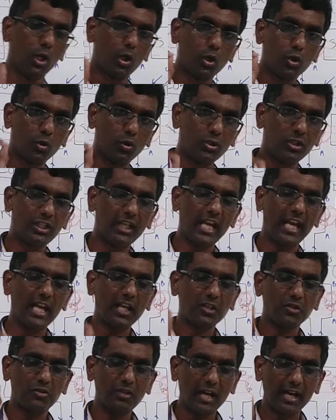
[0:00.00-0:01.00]
to
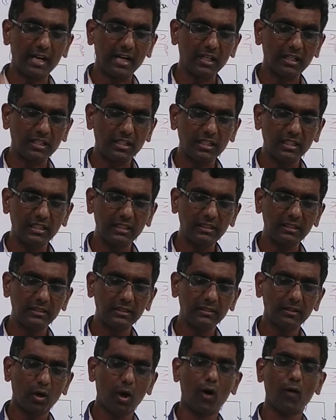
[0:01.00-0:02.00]
change
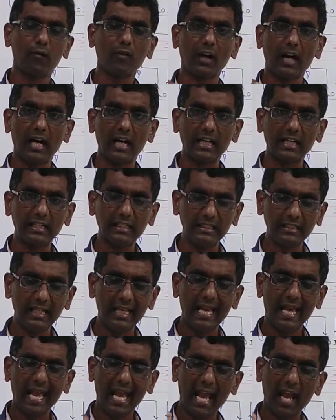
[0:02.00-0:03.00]
direction of
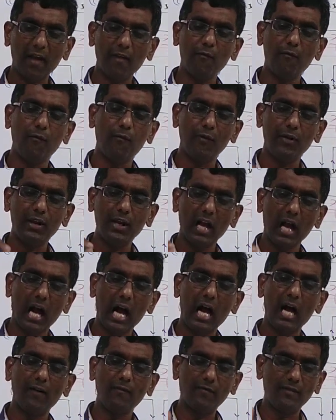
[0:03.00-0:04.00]
current every
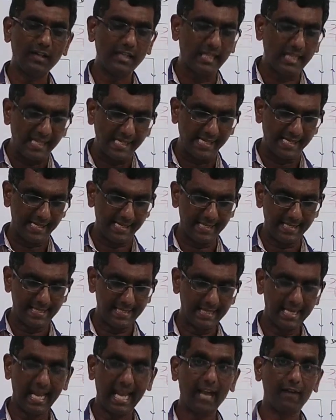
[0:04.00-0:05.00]
after
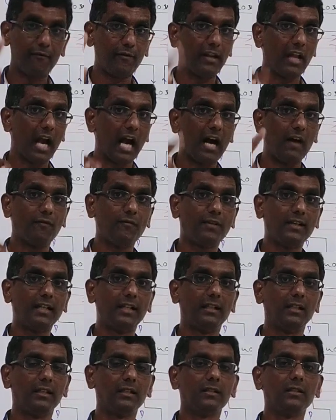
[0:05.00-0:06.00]

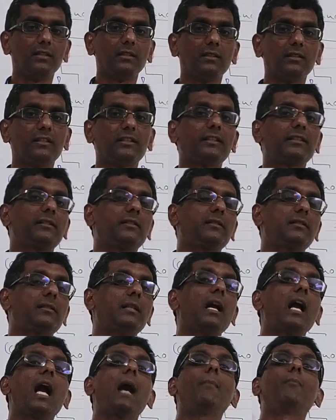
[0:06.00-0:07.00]

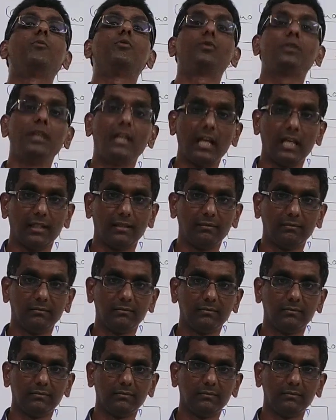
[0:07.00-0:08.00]
setengah pusingan.
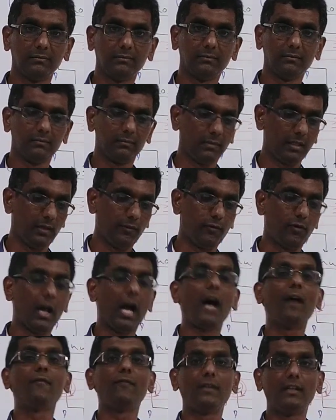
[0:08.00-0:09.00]
If not
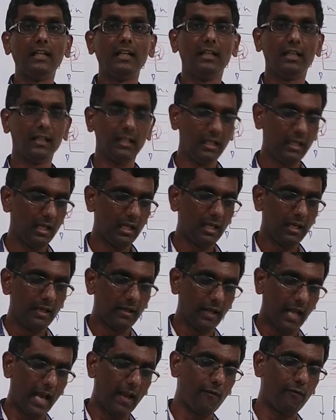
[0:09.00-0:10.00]
often,
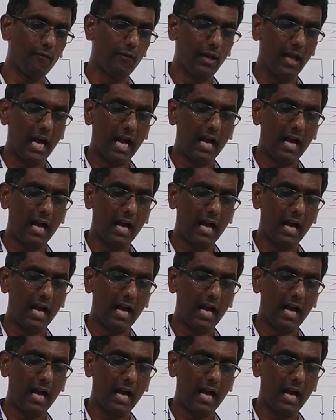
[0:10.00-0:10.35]
every